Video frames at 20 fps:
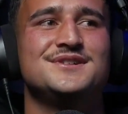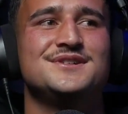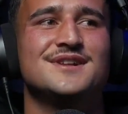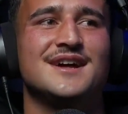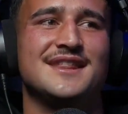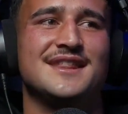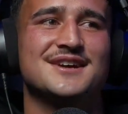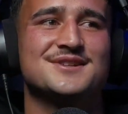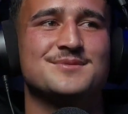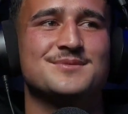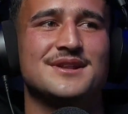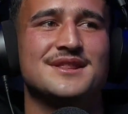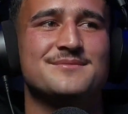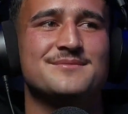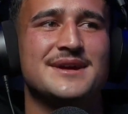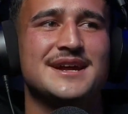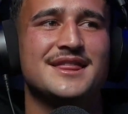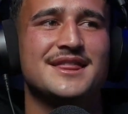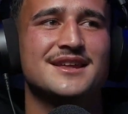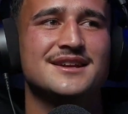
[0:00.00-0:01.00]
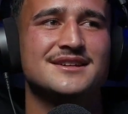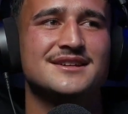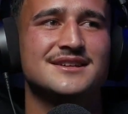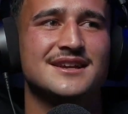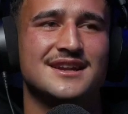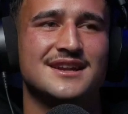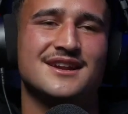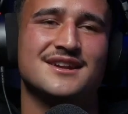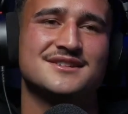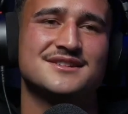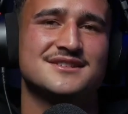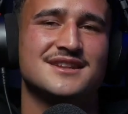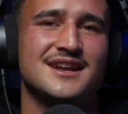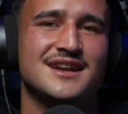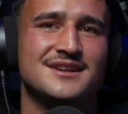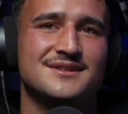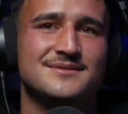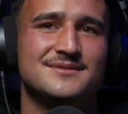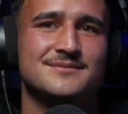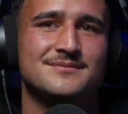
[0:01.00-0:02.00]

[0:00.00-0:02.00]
Yeah, like, that was probably the main thing. Yeah, and I was like,